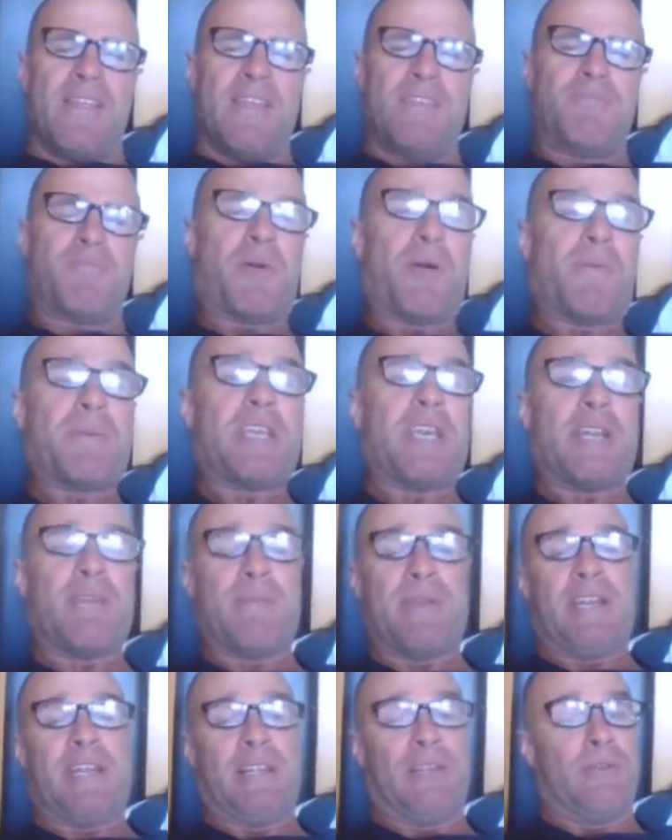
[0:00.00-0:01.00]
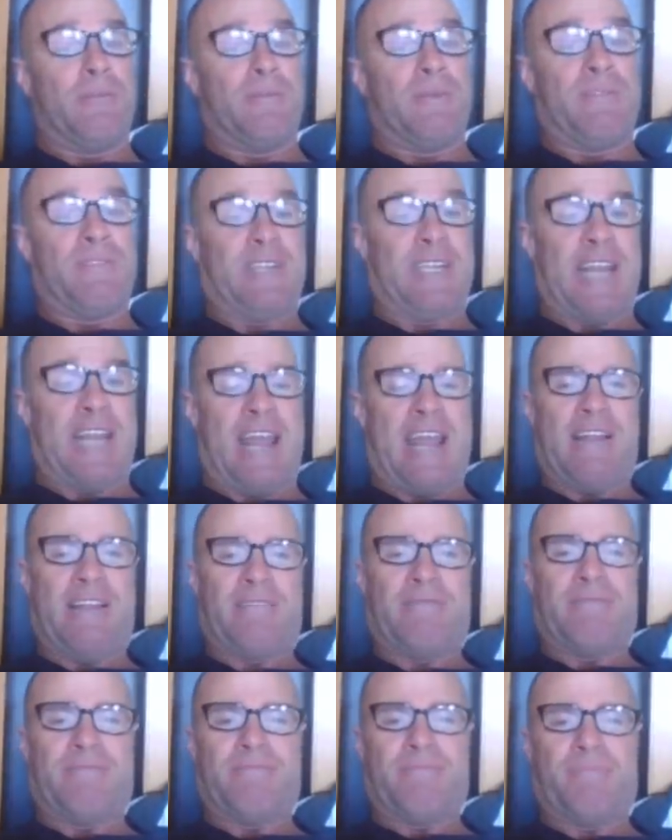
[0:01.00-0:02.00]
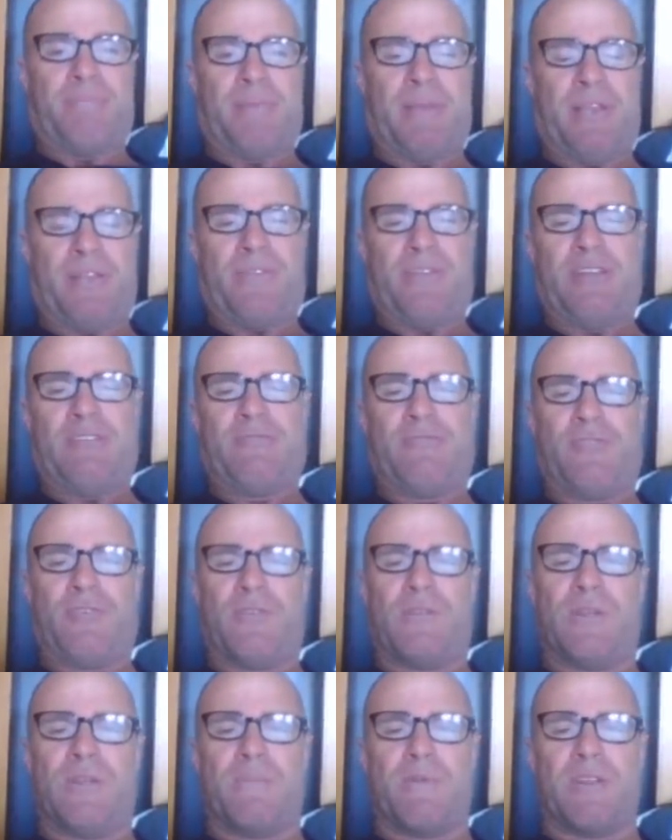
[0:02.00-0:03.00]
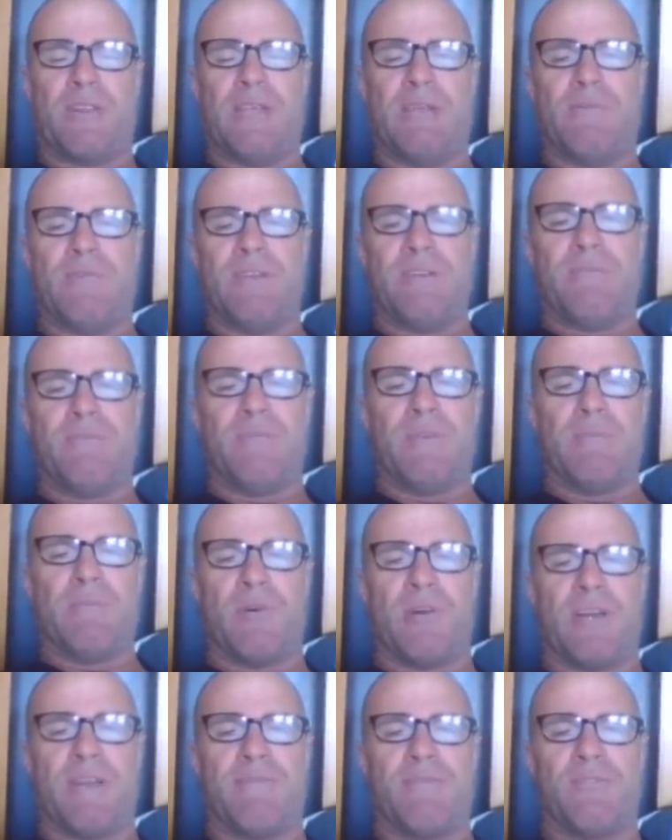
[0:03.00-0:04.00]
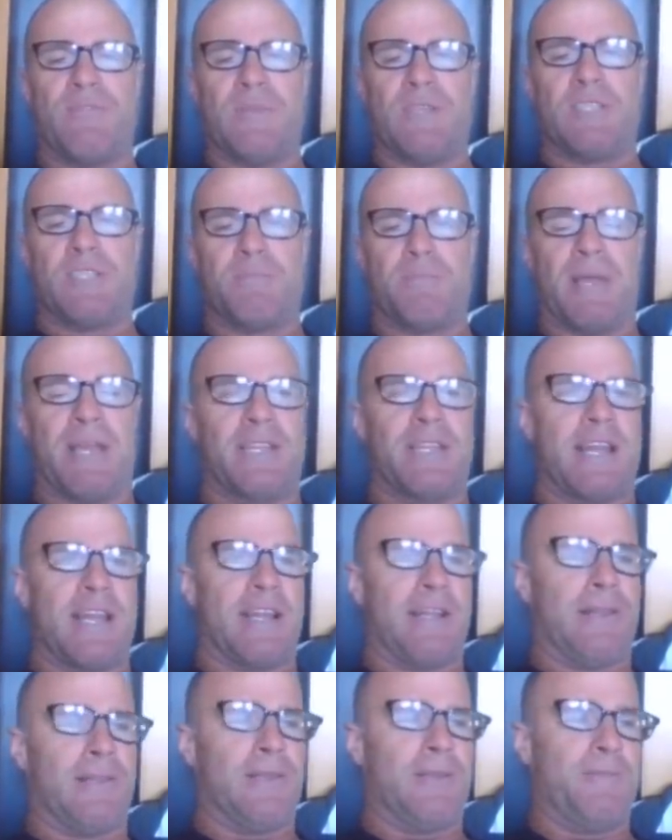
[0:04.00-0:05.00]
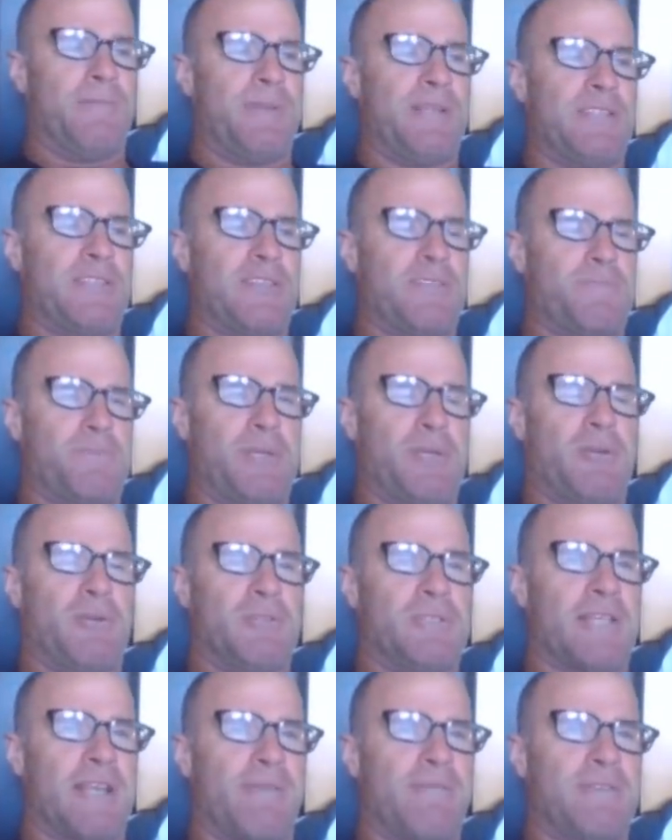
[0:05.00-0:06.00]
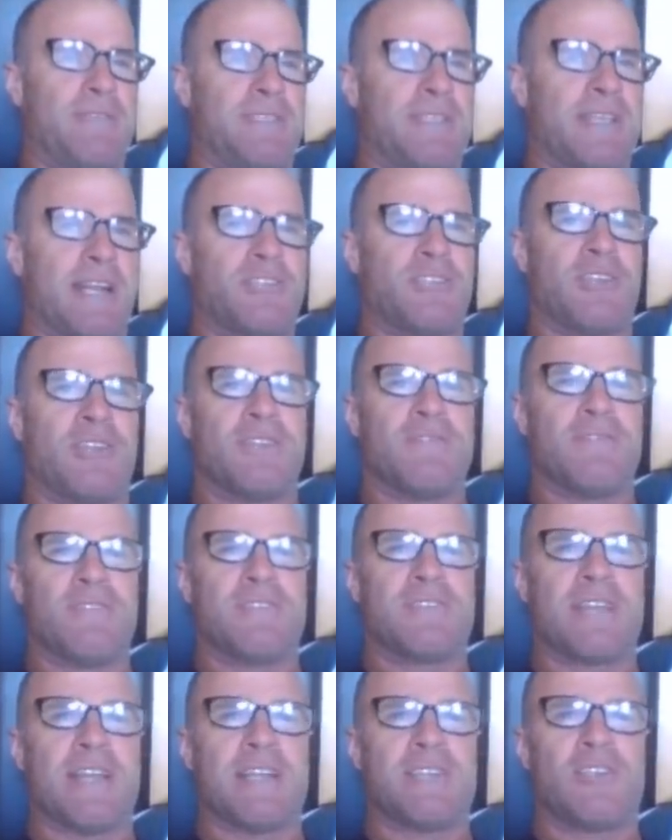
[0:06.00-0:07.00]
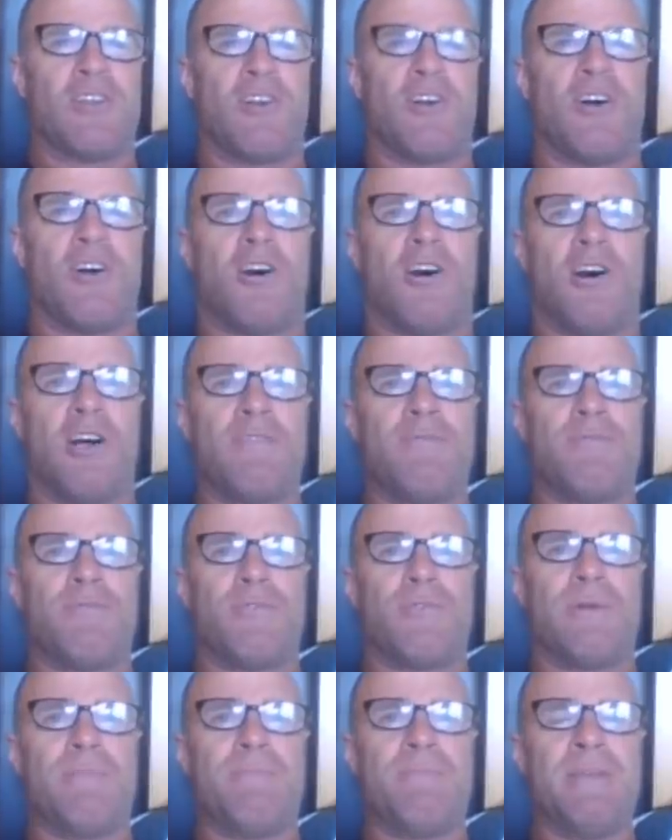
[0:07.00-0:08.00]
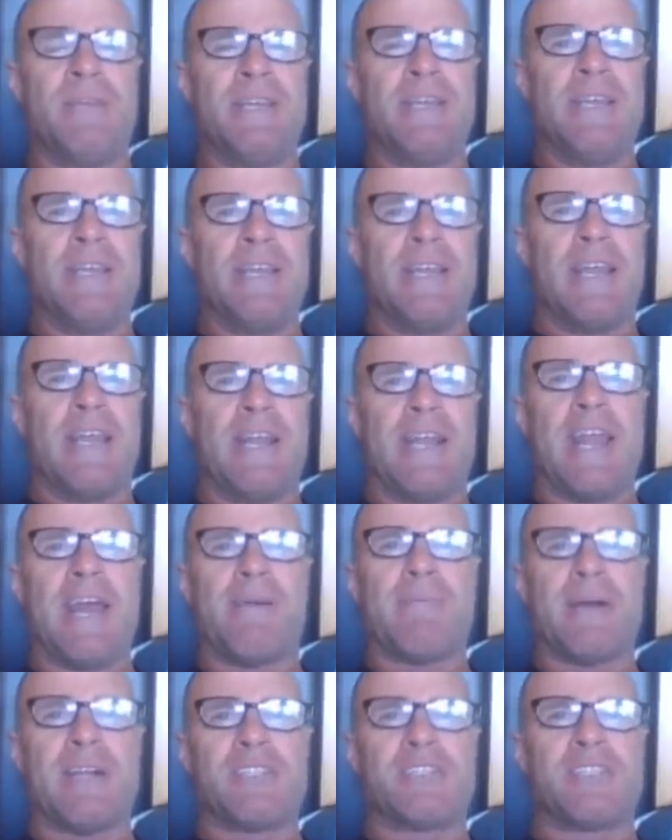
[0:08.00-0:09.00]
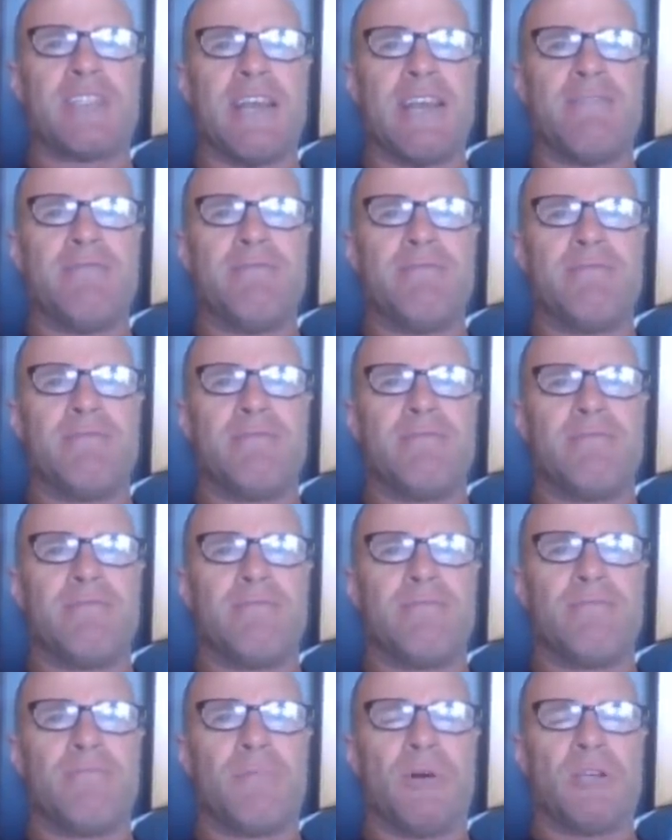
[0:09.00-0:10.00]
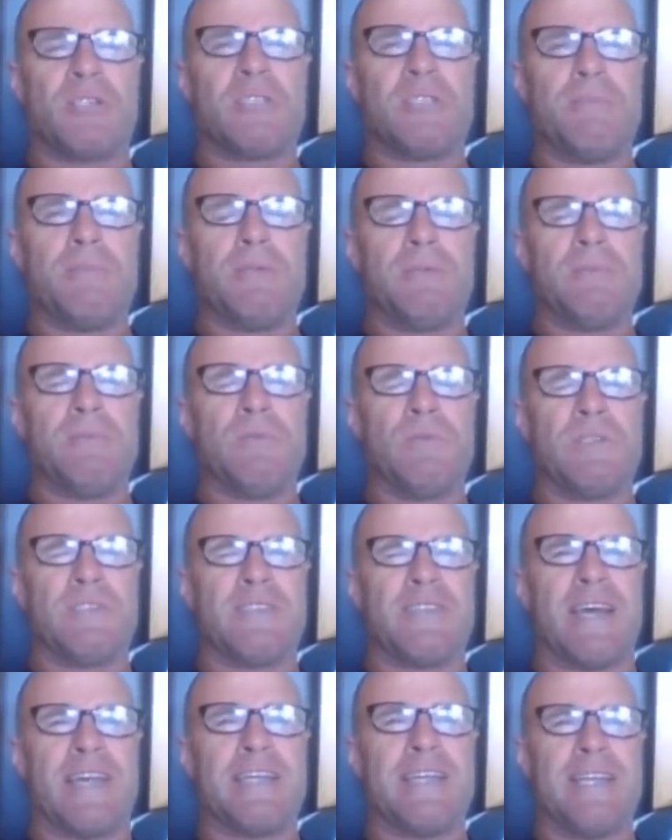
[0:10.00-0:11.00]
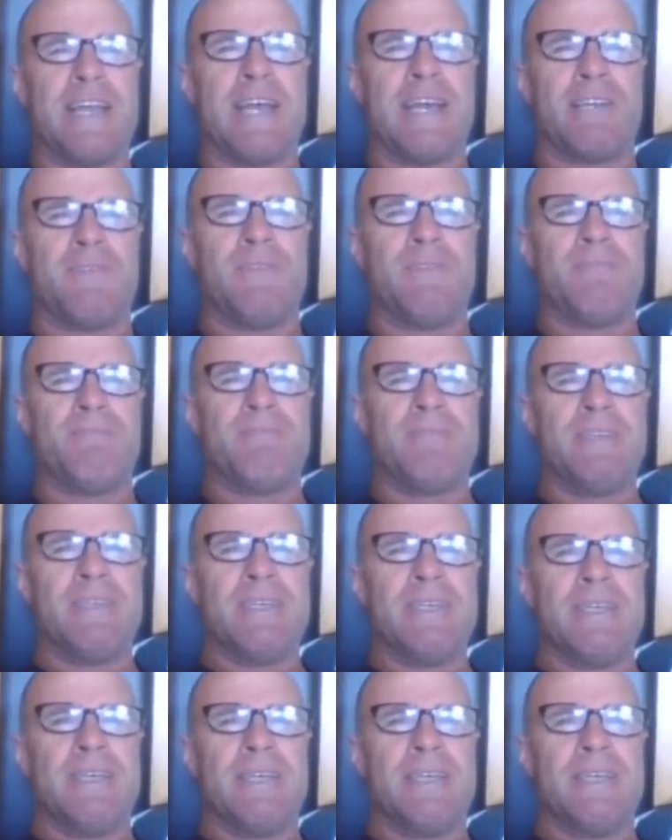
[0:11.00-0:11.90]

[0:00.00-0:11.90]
there's probably going to be a little bit of a down period for him. I think we might have to expect that a little bit, just because that was such a high for him, and how much that possibly would have taken out of him.